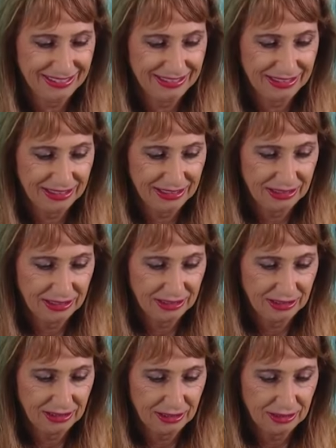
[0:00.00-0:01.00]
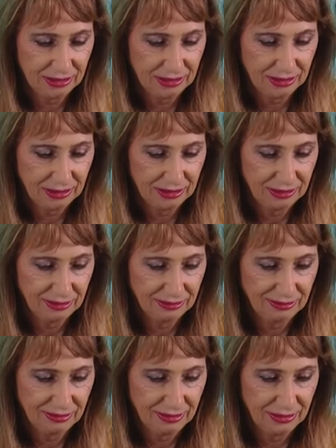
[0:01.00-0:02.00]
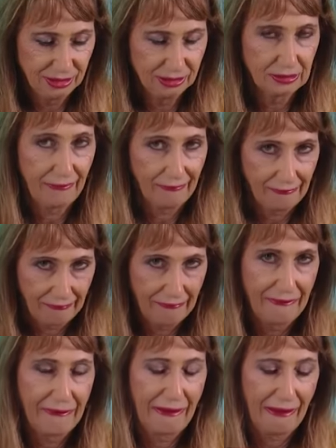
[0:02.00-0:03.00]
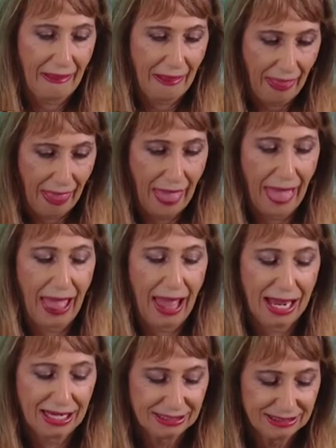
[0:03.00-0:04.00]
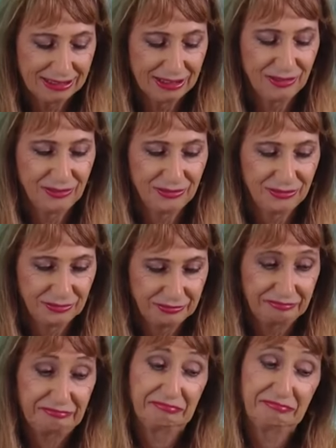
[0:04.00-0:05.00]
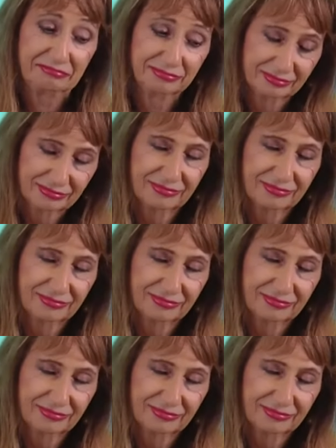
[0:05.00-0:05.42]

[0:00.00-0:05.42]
I guess. I mean, they uh, they got a survey and they got deposit.